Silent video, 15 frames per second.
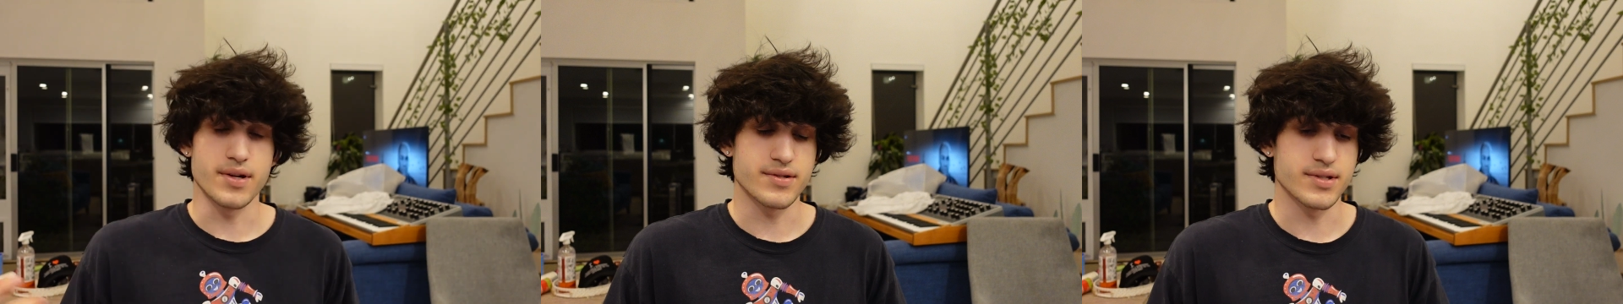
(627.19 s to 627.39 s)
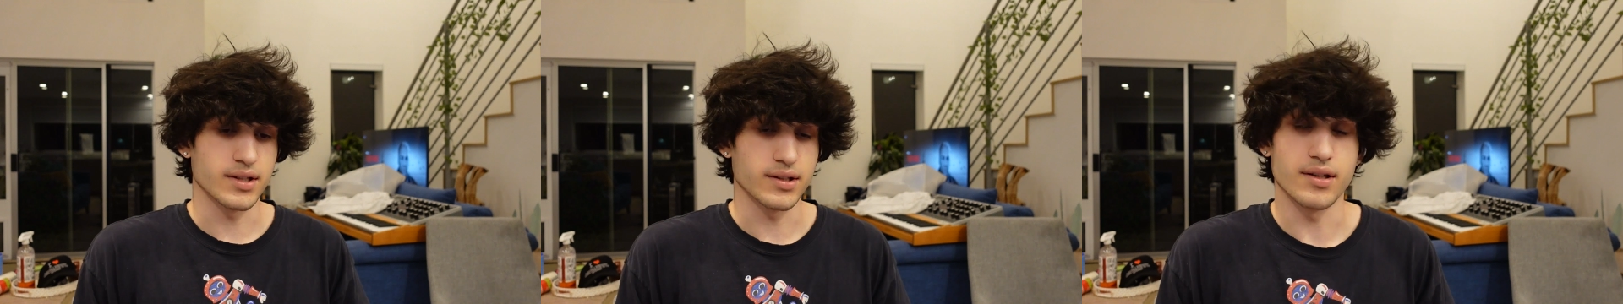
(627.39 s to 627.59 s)
I
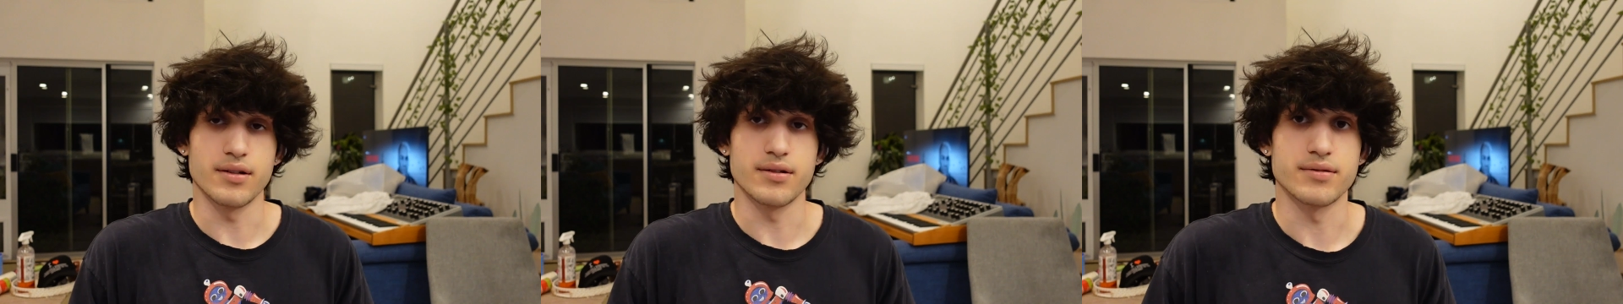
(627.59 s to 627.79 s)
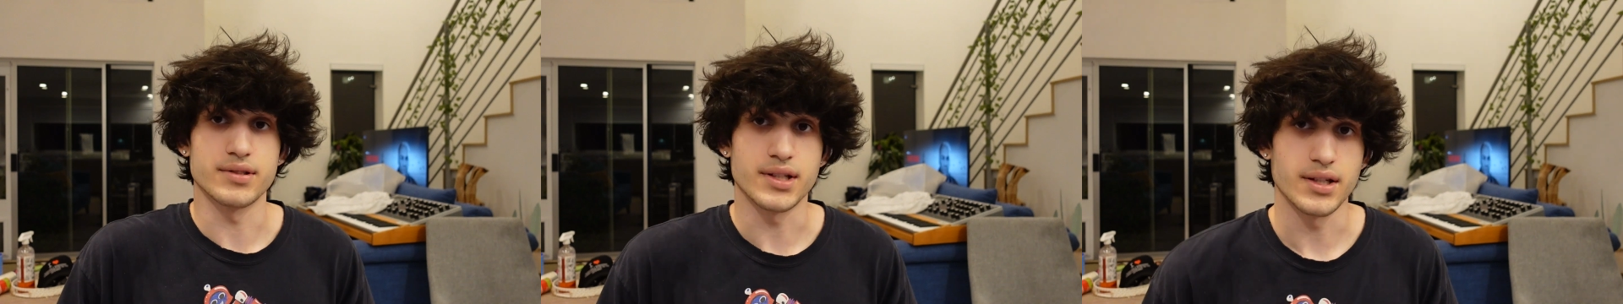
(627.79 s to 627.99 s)
was like,
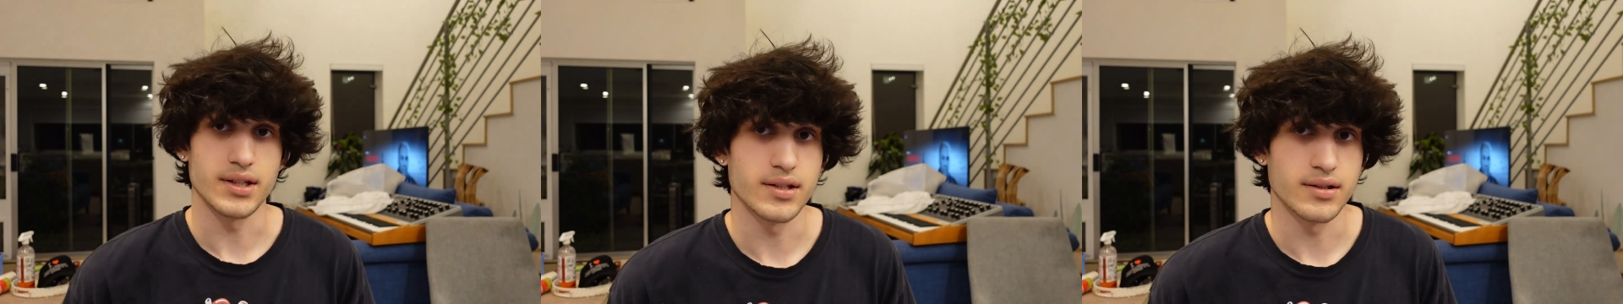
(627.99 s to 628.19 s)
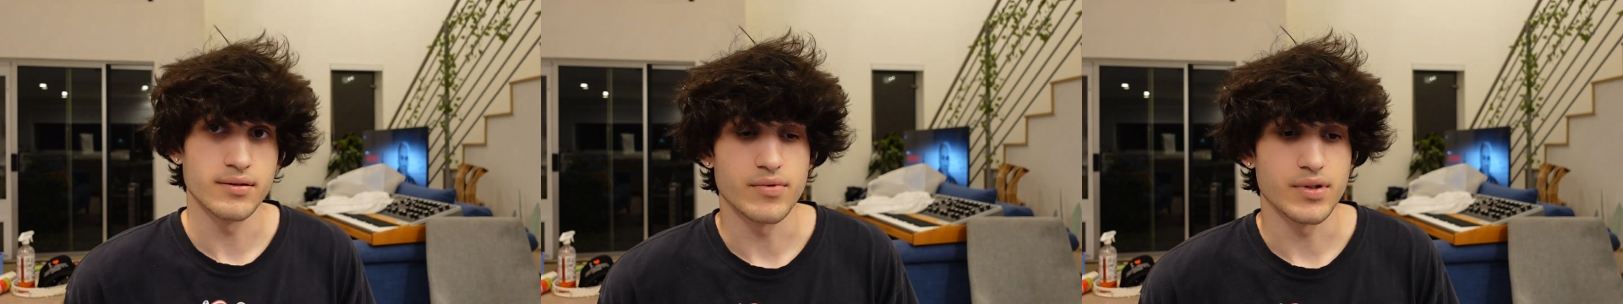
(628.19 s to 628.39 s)
yo, it was
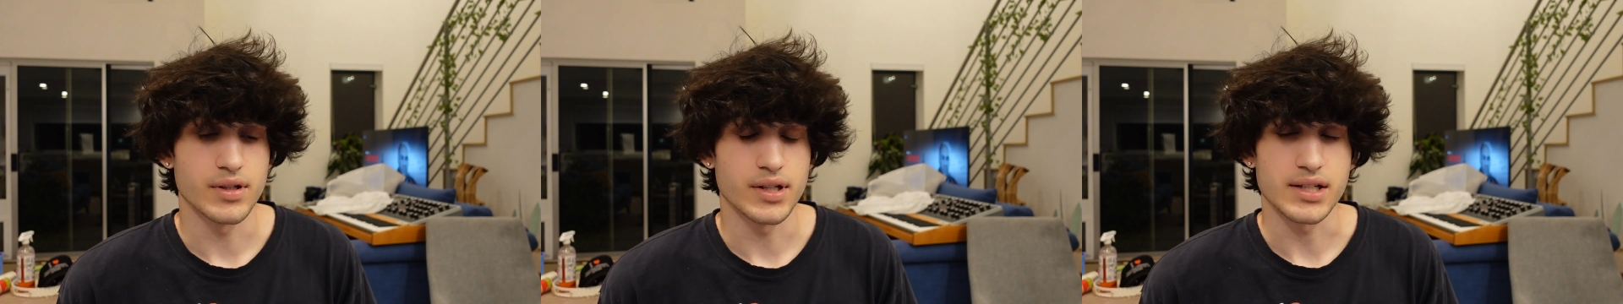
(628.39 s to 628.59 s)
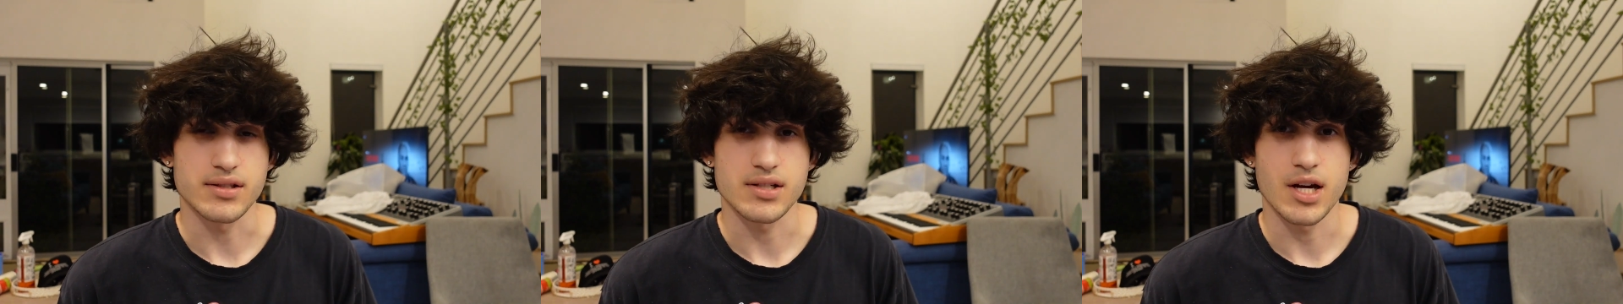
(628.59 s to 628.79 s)
good. We were
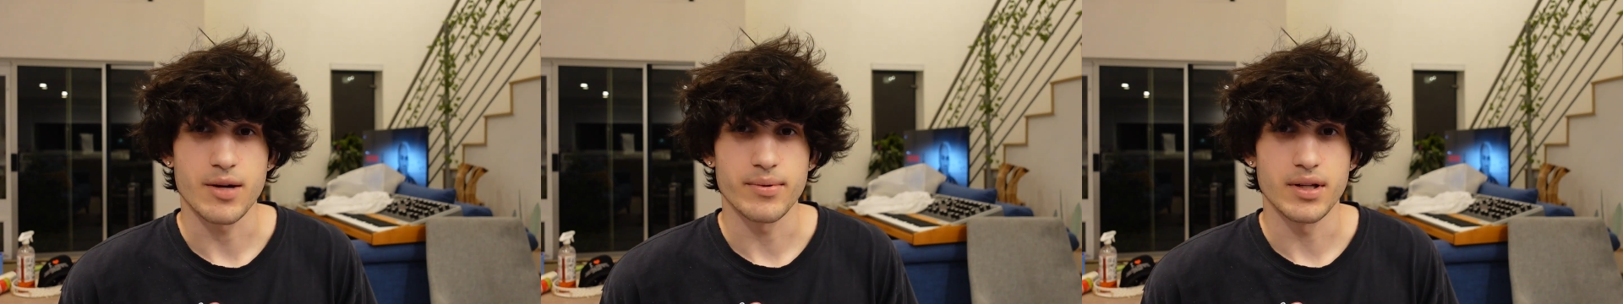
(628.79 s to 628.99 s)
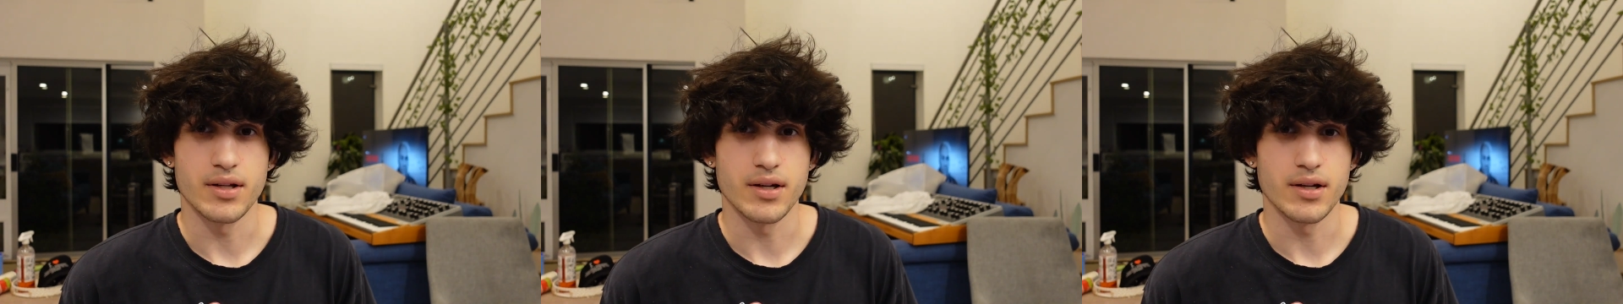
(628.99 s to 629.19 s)
like
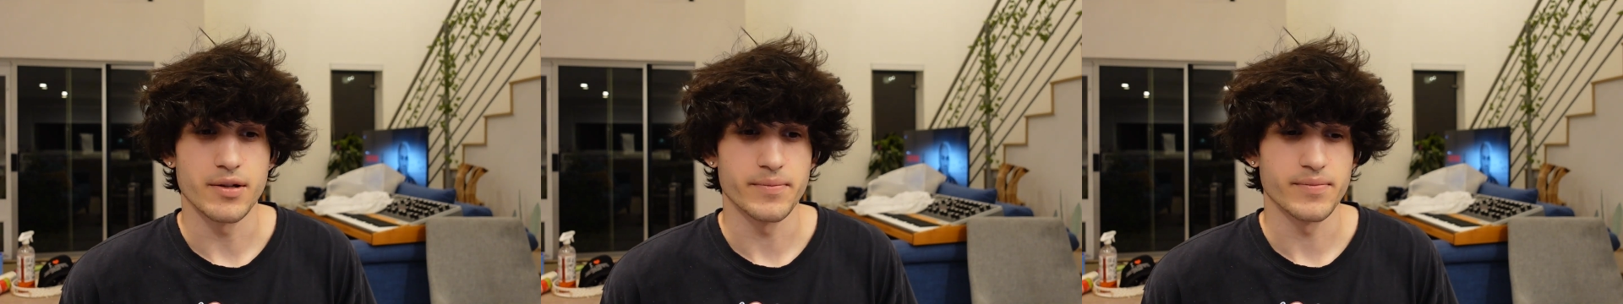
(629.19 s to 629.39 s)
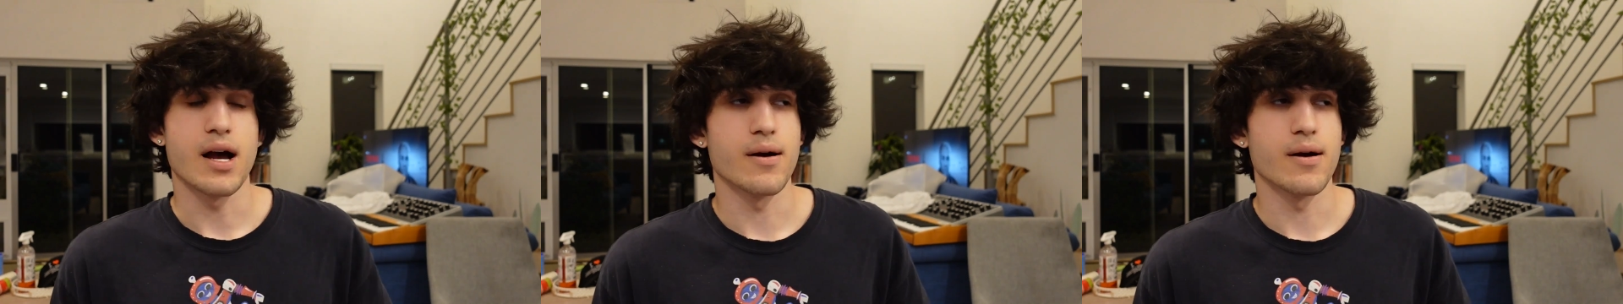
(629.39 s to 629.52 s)
chopping it up.